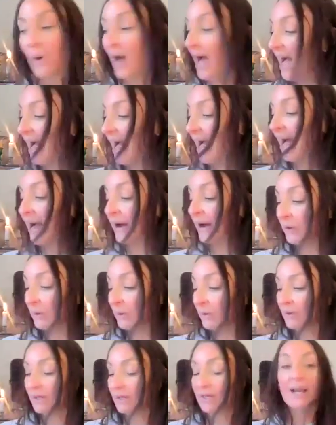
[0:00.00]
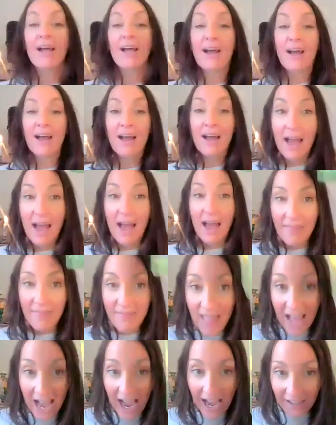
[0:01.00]
Wow.
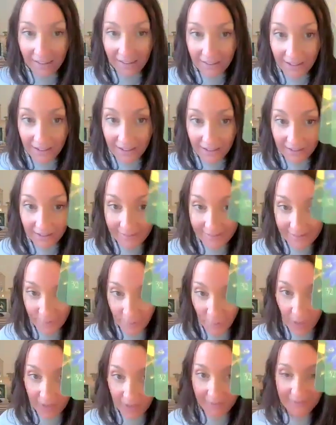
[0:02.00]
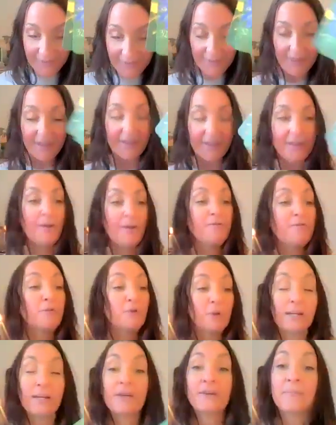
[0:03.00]
And that is what
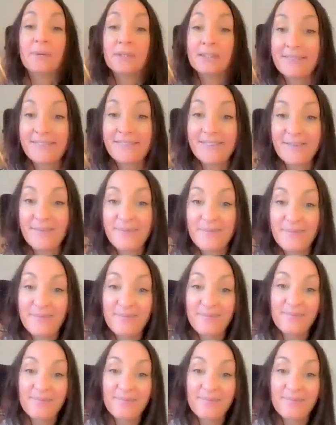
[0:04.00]
freedom is.